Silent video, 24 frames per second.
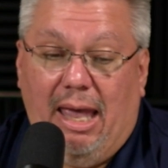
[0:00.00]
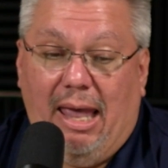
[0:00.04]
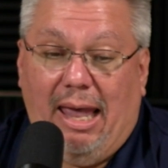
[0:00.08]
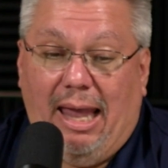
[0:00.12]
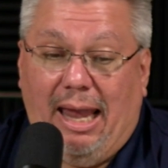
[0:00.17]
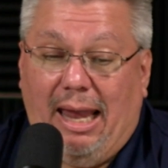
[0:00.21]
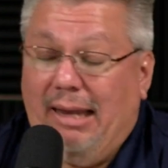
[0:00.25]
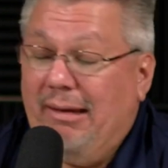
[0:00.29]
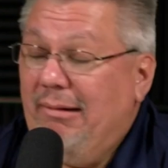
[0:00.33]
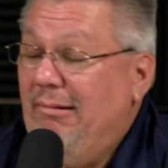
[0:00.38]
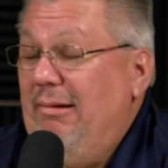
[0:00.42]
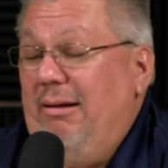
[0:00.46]

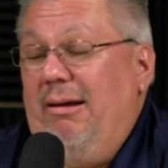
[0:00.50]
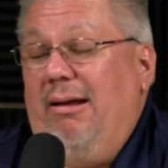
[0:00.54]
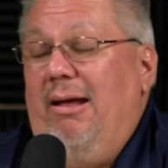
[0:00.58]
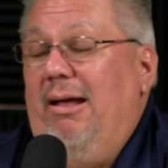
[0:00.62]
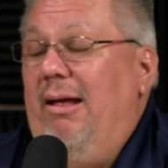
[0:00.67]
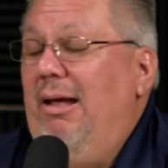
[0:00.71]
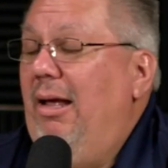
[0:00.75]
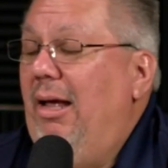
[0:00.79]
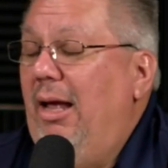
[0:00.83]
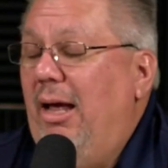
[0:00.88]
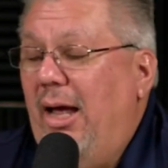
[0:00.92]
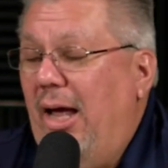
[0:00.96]
And
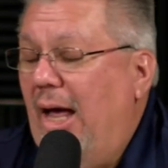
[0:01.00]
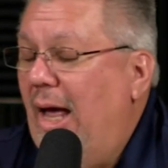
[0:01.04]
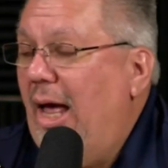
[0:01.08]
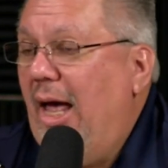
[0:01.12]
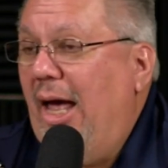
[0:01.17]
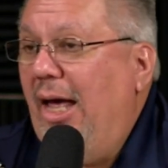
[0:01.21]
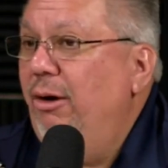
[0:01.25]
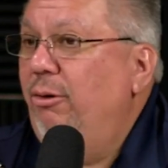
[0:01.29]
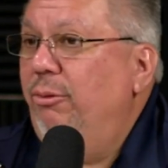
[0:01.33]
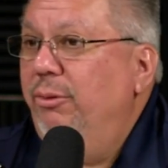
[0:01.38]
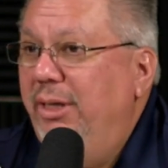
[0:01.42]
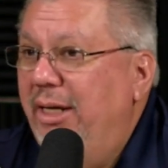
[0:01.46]

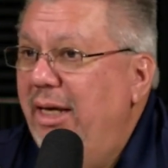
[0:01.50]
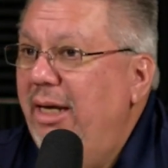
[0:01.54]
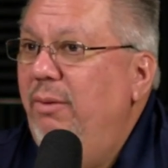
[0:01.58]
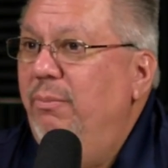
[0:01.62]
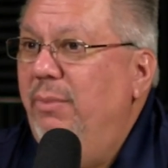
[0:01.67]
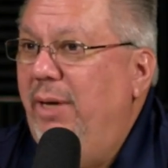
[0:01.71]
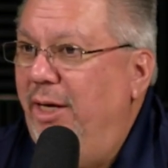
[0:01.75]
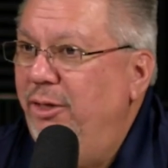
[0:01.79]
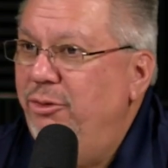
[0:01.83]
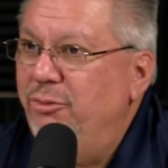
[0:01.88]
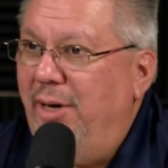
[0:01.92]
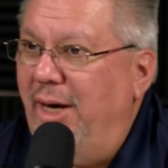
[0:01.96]
I don't need
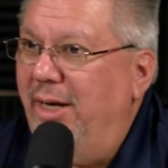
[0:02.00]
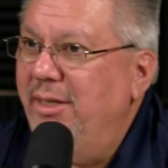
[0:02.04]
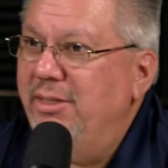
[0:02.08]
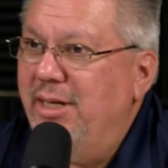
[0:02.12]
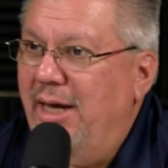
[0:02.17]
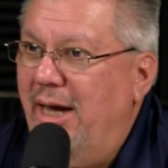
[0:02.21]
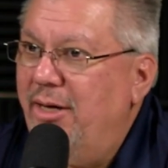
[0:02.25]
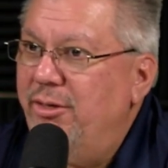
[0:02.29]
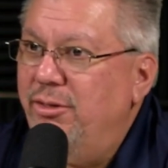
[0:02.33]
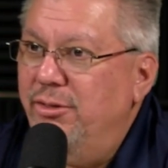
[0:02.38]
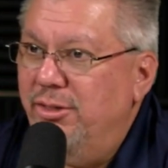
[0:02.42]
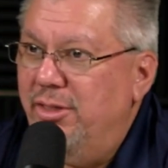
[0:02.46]
my
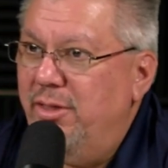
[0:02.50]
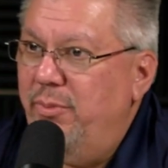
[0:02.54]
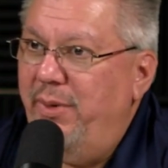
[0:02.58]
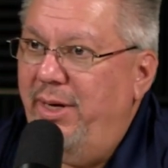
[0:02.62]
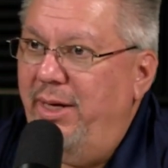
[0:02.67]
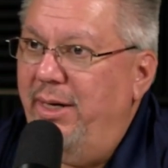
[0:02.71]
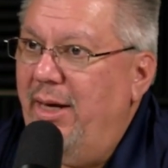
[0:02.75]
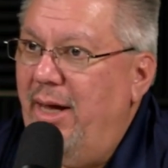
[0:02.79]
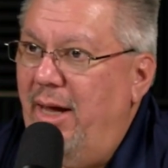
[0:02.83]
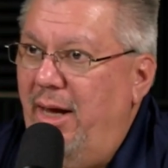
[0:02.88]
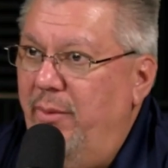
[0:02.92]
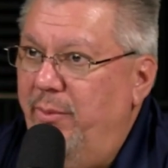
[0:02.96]
transactions to be
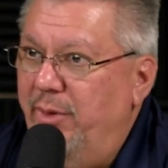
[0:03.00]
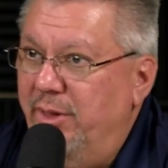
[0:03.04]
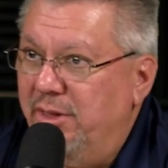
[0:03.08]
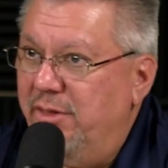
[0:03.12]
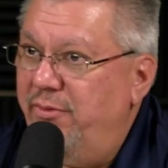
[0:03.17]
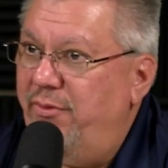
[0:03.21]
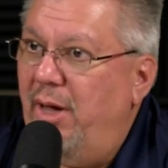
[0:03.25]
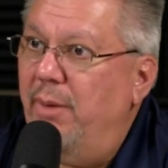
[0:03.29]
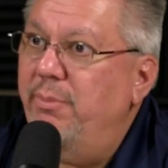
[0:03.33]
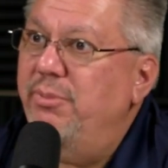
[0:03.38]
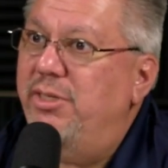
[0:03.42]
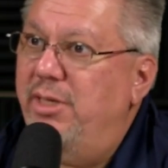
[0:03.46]
anonymous. If
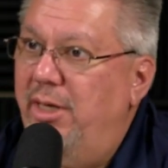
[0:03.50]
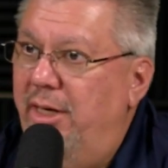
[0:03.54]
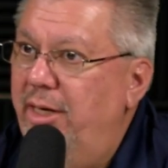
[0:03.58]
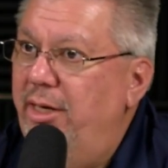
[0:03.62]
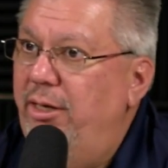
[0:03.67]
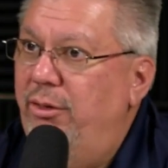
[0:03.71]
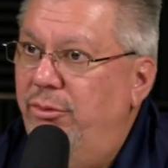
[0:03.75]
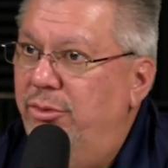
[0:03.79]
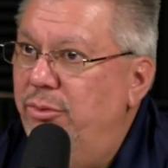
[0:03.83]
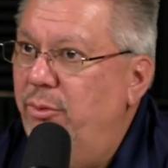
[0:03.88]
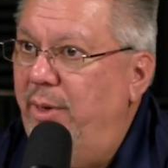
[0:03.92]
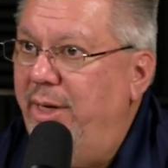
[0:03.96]
I'm sending
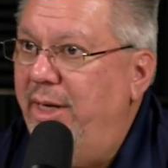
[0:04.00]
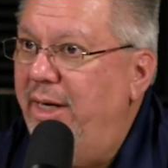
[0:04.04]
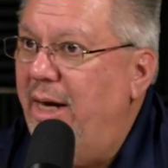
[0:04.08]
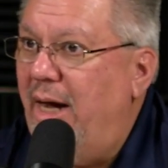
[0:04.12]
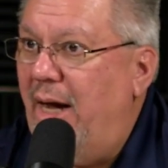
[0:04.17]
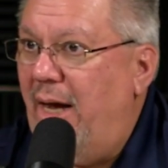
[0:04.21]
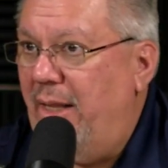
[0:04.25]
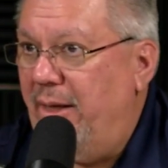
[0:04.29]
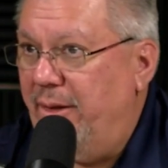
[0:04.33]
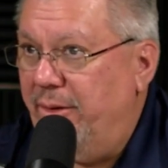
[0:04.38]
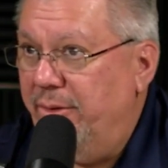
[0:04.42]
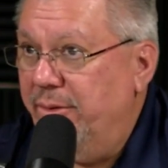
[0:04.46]
you
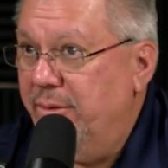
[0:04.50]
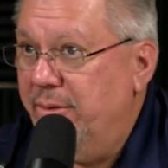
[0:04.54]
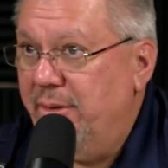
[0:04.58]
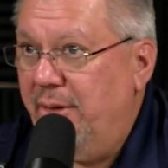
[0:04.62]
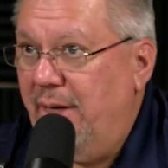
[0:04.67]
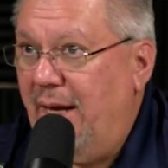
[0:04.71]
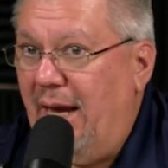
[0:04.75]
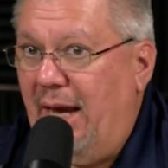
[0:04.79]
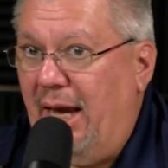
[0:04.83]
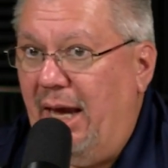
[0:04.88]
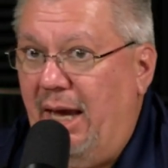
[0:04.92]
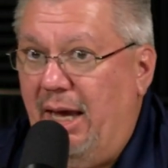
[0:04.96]
$20
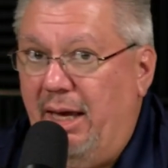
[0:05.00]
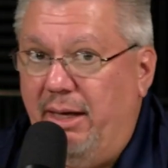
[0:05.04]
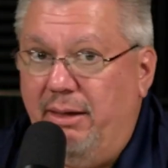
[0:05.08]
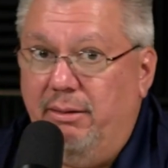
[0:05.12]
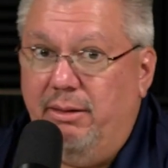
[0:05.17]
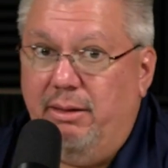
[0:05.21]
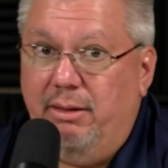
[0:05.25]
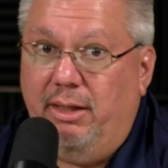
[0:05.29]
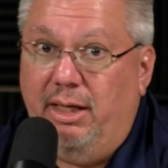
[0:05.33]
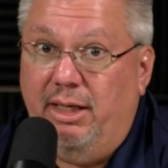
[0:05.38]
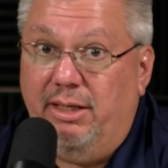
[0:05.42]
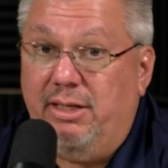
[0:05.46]

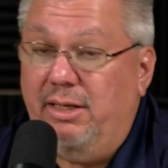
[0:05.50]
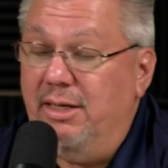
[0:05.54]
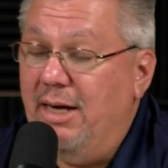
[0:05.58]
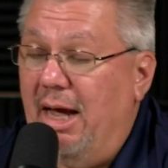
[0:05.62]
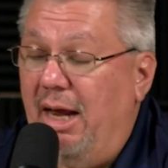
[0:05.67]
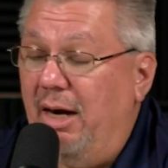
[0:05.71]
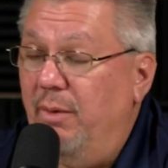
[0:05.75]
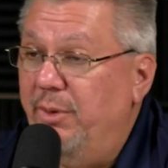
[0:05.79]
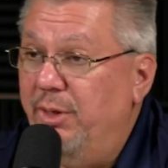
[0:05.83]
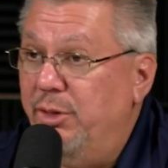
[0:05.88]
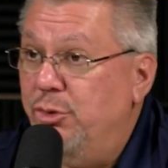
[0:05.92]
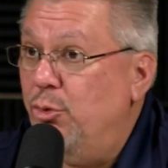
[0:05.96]
and it's
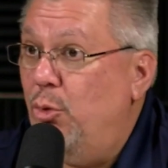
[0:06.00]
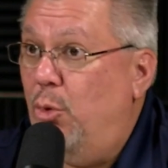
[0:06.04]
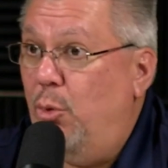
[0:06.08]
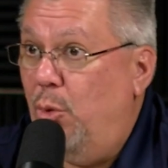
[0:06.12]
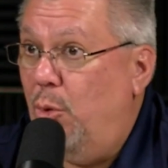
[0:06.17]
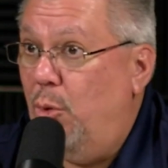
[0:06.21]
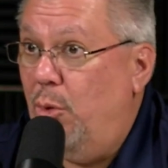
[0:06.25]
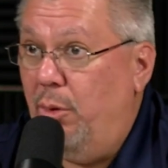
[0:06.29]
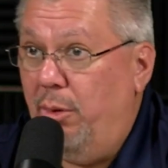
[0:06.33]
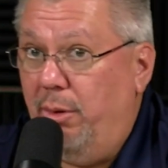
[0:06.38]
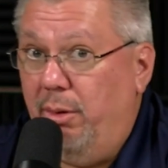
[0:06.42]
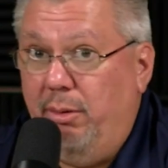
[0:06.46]
anonymous
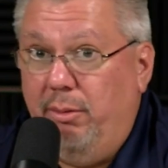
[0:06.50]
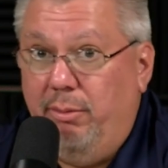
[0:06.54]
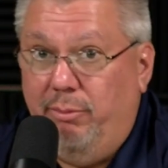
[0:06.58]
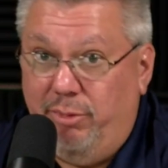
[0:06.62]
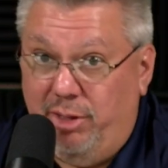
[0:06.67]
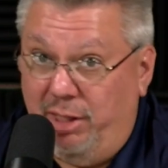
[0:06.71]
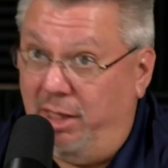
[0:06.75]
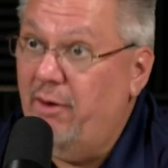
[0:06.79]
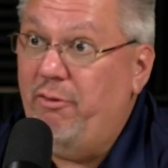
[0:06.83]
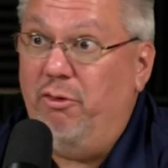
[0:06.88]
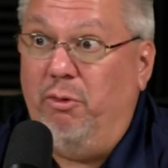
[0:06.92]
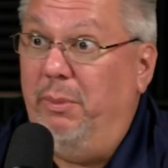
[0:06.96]
or the
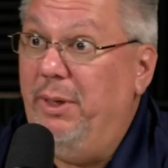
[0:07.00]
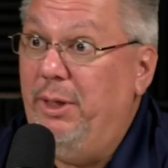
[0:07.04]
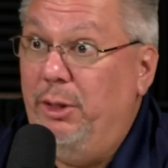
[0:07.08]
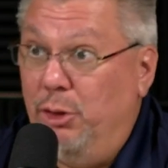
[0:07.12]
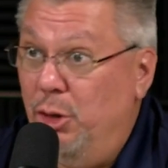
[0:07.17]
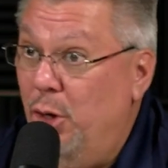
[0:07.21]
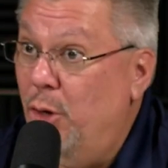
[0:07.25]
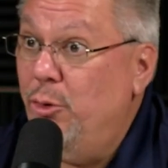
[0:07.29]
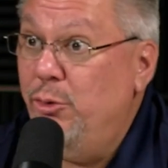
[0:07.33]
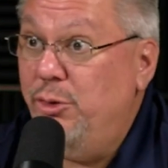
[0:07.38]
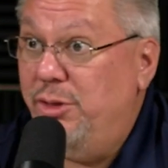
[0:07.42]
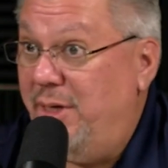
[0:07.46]
government
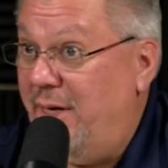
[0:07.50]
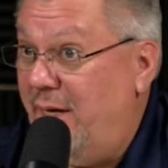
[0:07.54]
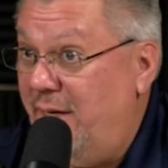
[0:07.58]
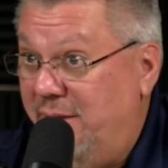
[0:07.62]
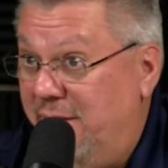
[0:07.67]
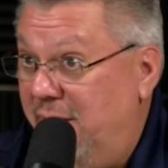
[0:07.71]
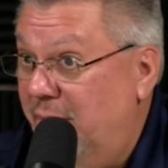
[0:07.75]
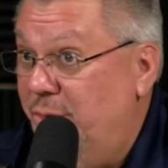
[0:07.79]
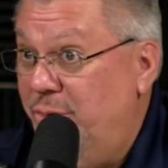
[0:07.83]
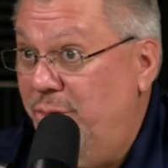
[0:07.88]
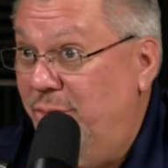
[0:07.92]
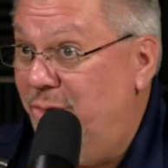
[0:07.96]
knows that I
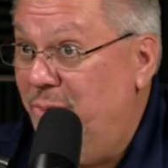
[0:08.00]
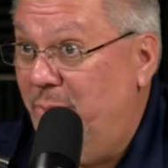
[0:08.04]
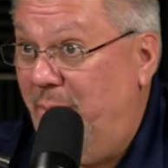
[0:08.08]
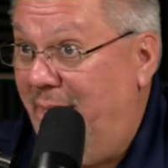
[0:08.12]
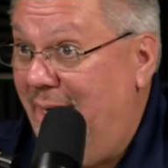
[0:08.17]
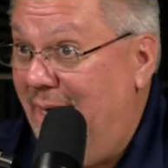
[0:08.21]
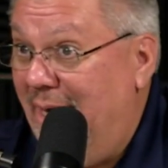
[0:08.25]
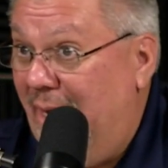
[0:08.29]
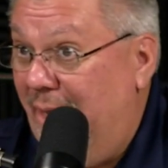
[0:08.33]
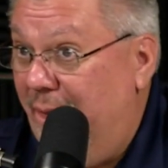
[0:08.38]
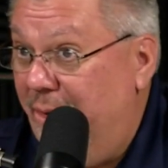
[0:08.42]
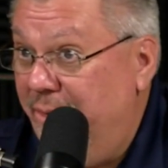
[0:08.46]
sent you
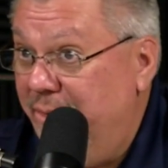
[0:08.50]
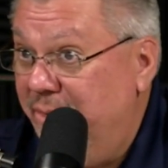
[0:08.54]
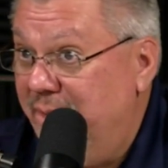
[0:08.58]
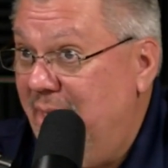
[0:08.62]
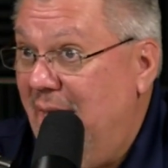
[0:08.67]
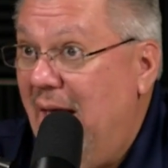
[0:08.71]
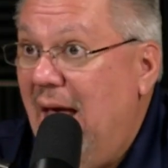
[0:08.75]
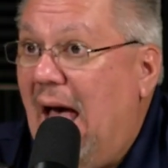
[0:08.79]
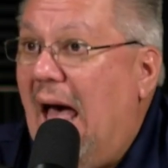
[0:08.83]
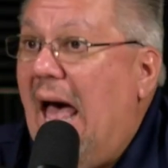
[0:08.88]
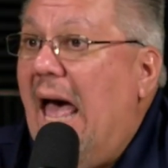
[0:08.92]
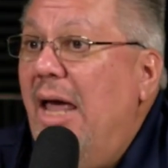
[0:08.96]
$20,
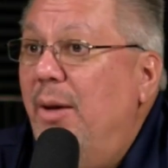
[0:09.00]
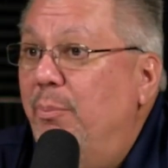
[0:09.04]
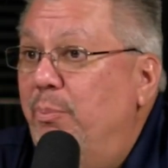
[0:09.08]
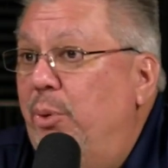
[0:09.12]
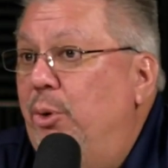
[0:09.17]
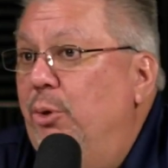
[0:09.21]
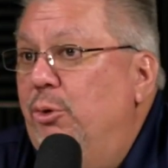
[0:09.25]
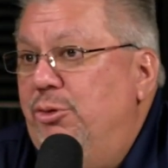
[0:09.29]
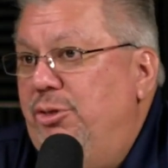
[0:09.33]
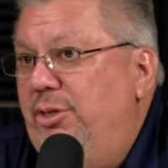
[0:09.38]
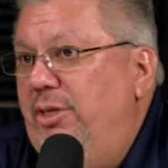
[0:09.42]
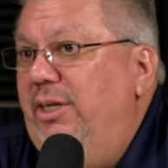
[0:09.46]
I
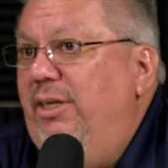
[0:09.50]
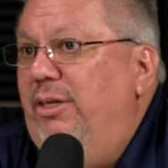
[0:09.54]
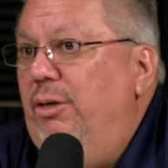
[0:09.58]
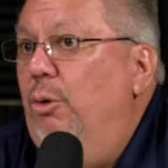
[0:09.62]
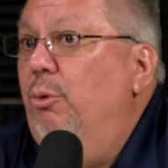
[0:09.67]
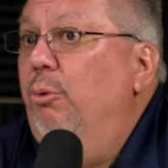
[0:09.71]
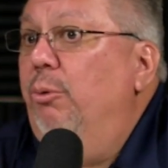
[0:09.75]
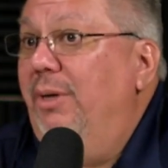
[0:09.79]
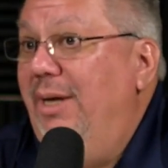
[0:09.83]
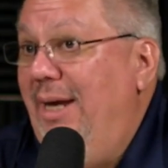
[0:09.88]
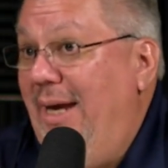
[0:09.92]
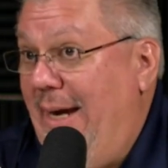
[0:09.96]
personally
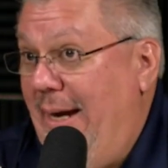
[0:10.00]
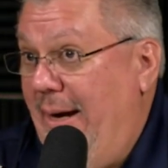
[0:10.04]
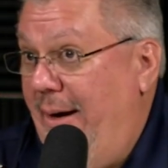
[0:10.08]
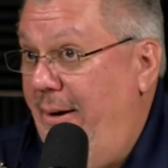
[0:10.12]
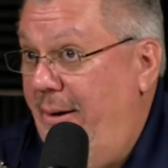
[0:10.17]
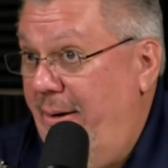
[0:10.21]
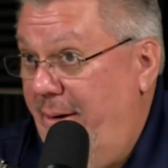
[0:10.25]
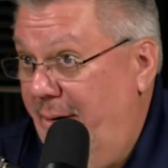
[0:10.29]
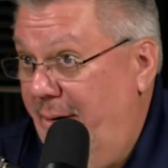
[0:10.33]
don't care.